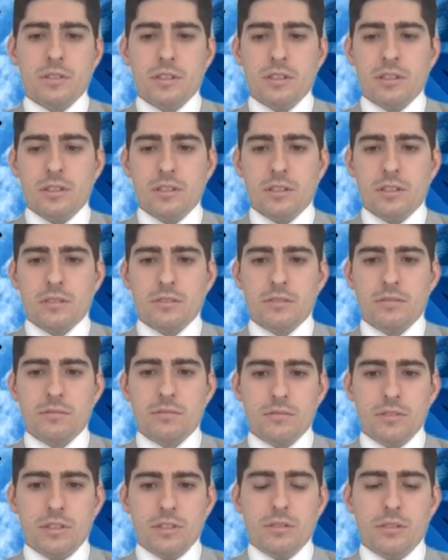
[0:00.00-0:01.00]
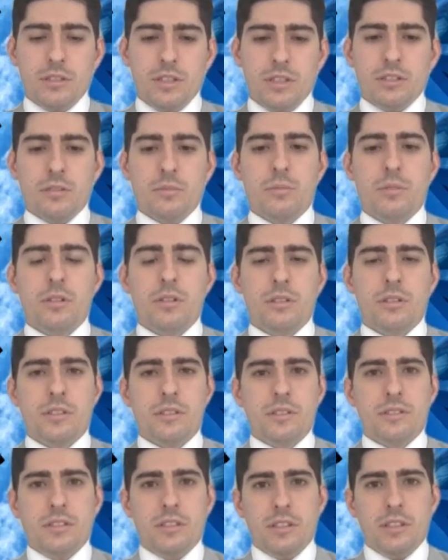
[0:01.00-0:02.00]
the end of the world,
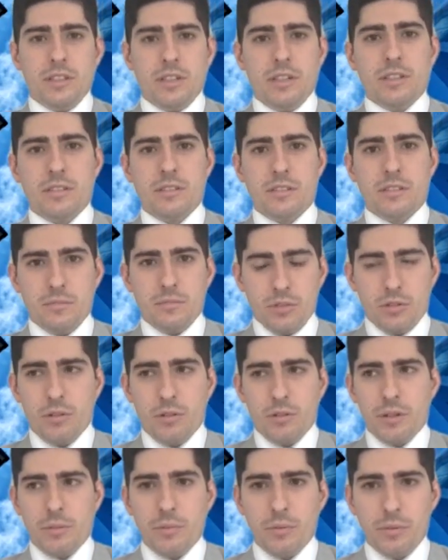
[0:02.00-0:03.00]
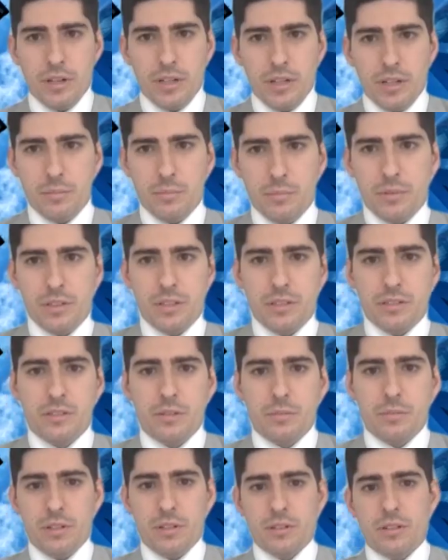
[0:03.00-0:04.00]
and seeing that it's a growing point and a place
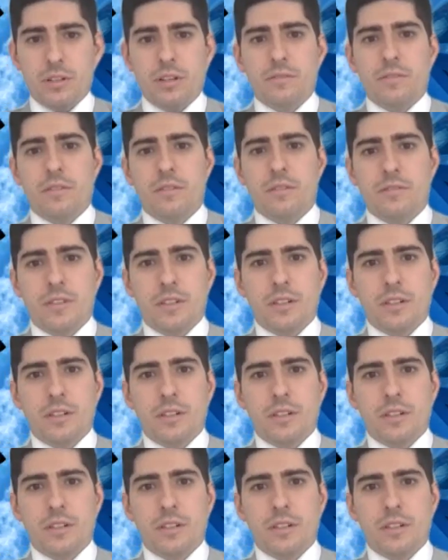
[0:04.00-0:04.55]
to build off of.